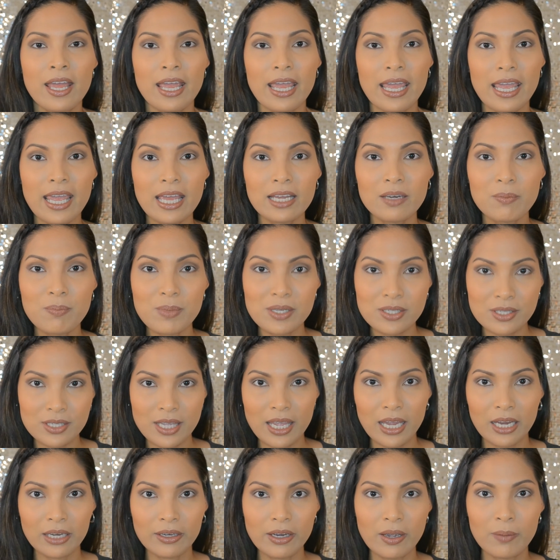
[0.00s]
and
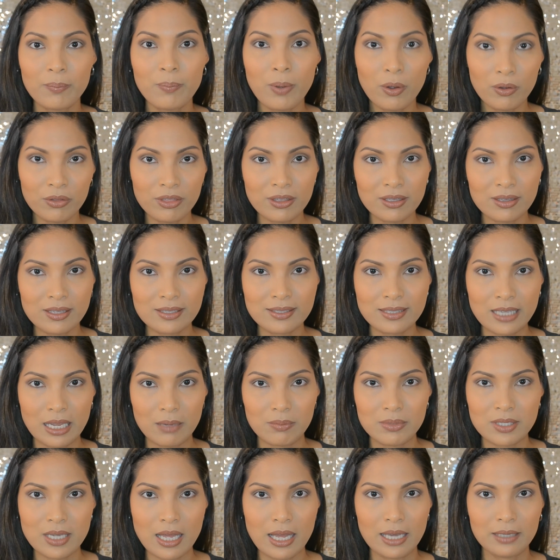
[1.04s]
mascara both at the
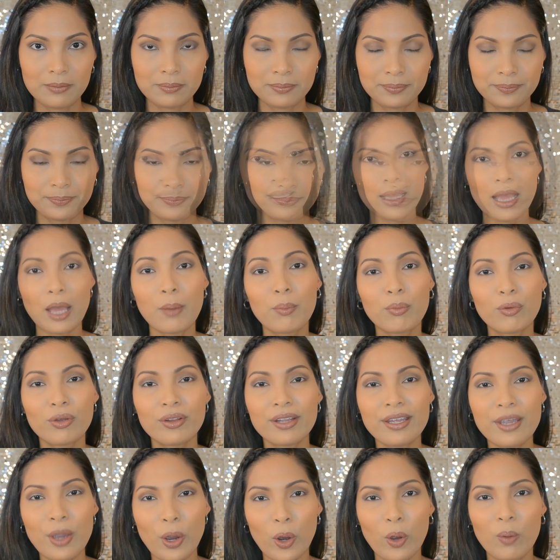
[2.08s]
same time. I'm
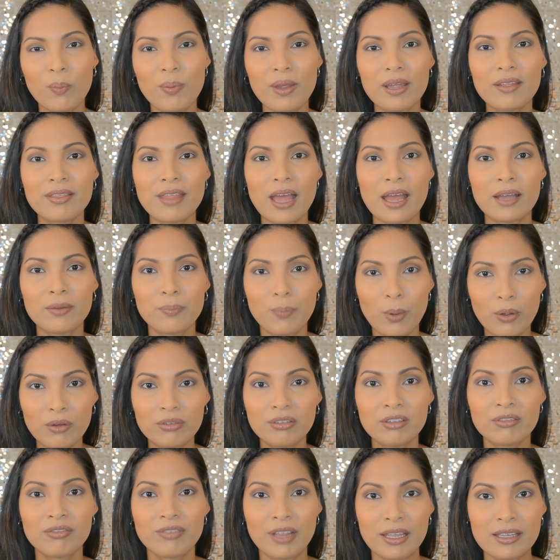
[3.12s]
really hoping that
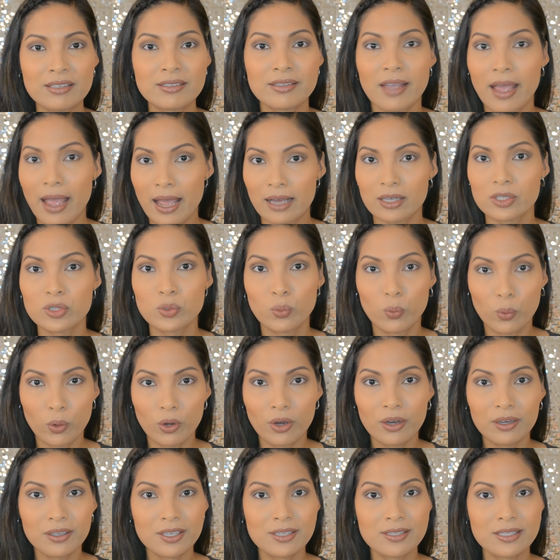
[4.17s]
both of these hacks
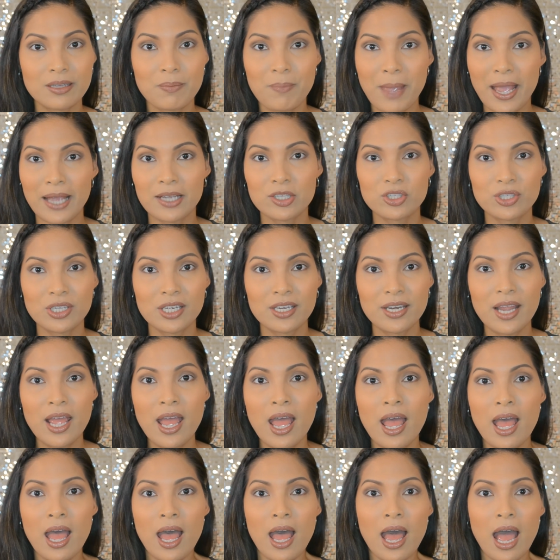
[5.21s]
work, because imagine
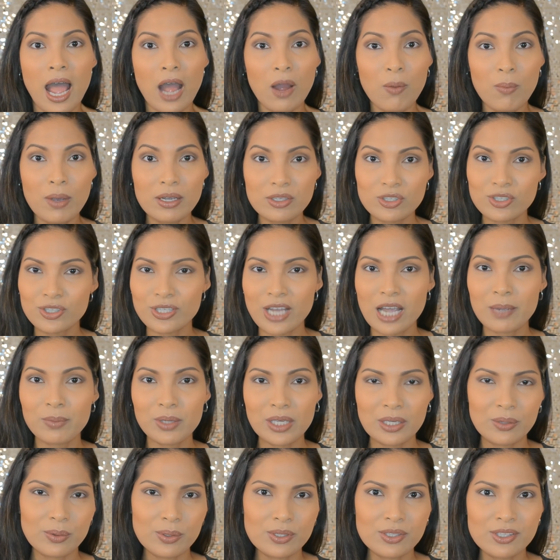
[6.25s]
how much
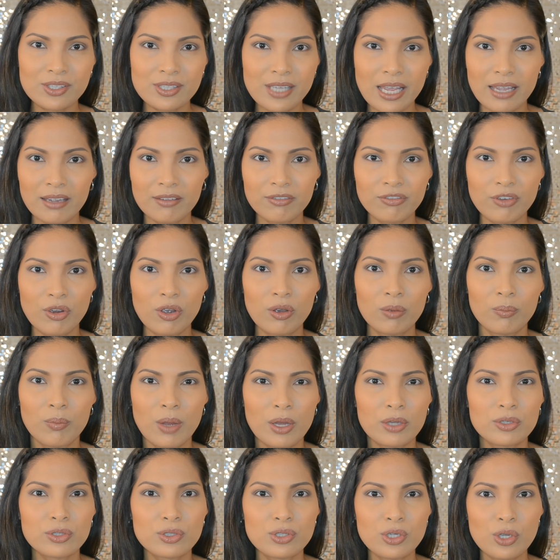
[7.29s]
time you would save from
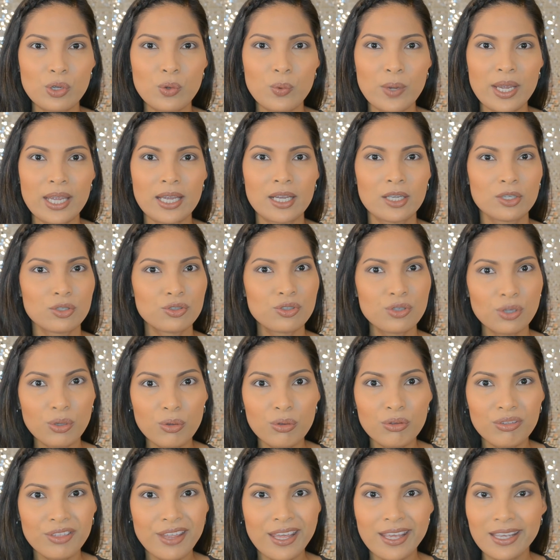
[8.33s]
doing
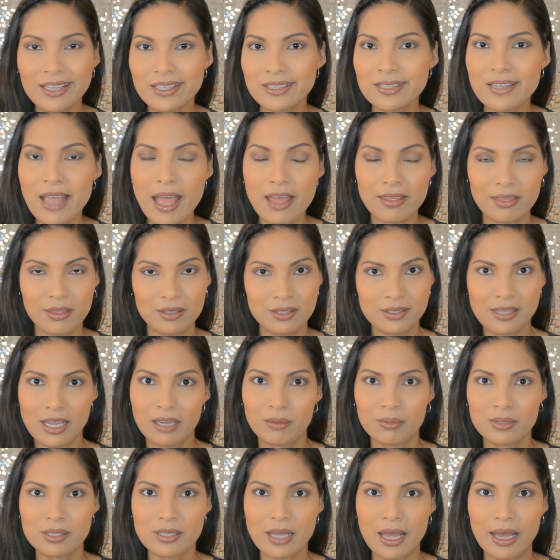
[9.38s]
two things at the
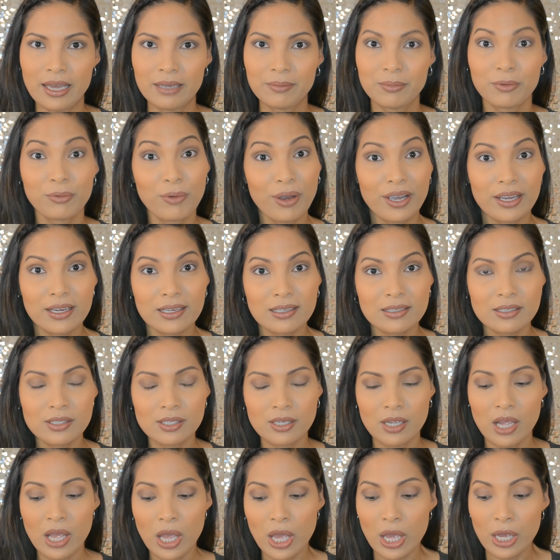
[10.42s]
same time, right?
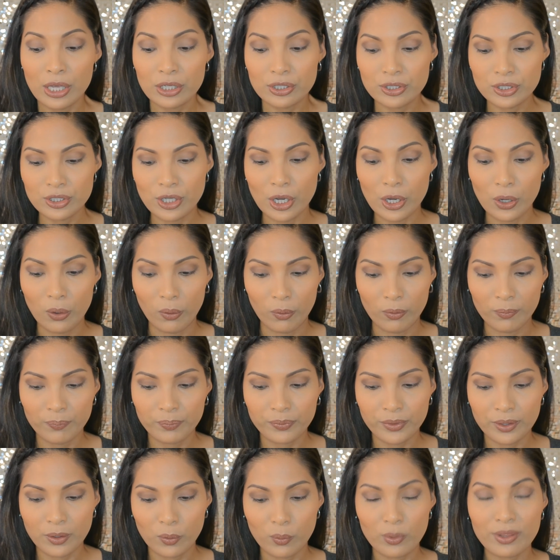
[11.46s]
So
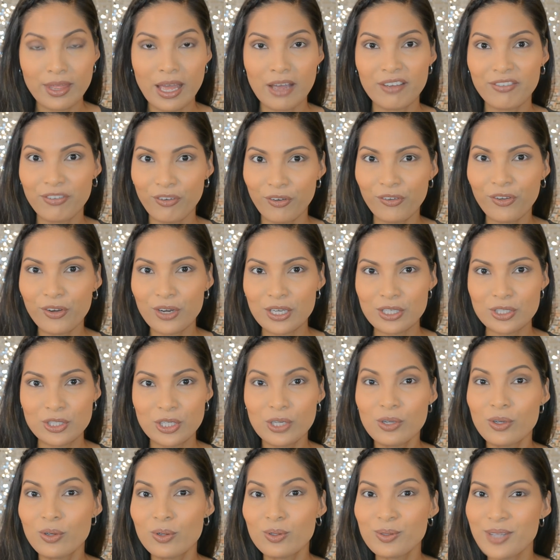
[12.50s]
without further
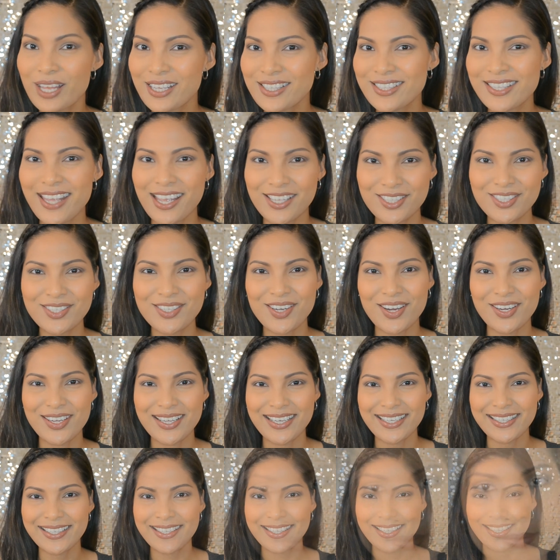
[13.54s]
ado, let's get
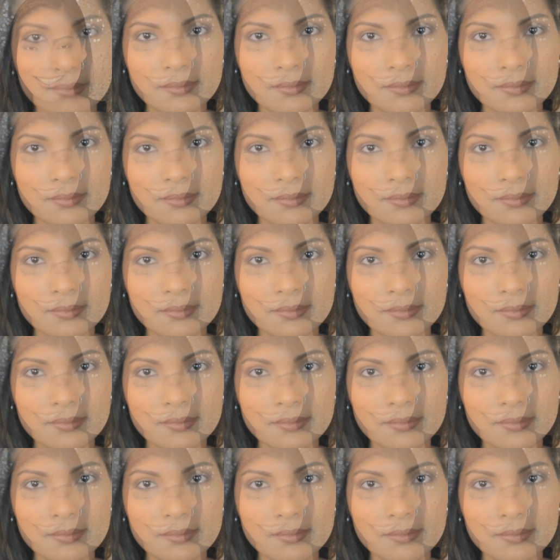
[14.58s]
started.